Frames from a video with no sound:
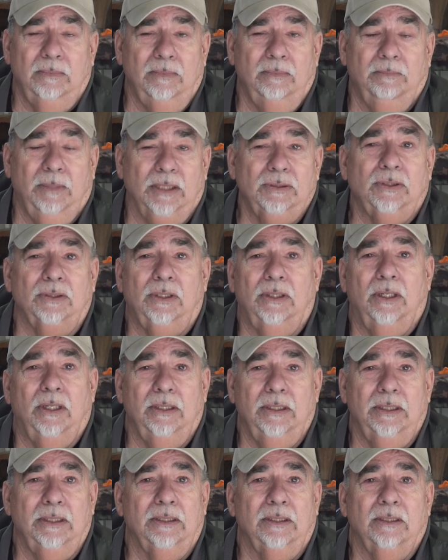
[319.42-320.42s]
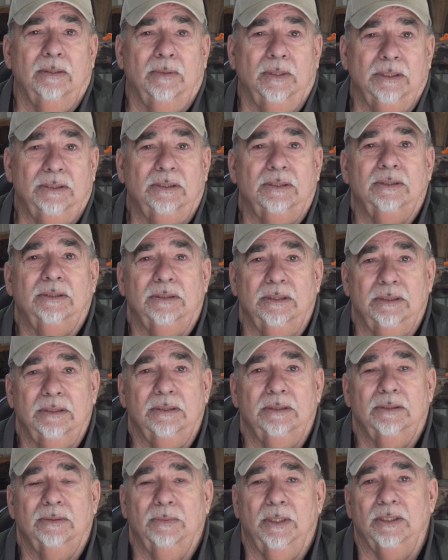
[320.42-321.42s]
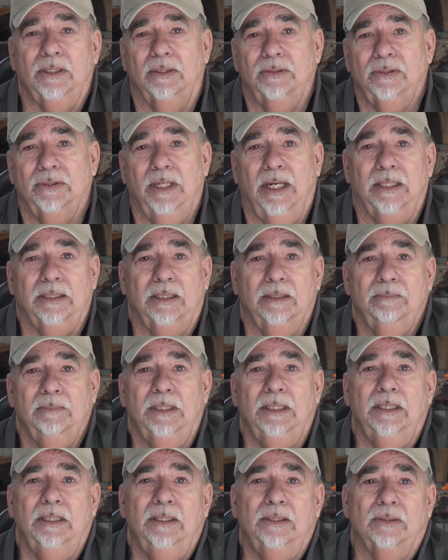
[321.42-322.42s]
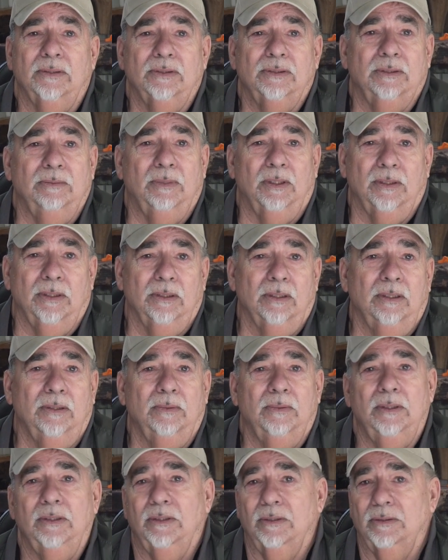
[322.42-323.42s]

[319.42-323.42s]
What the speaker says: muscle car era, which is what attracted me. There's some early ones,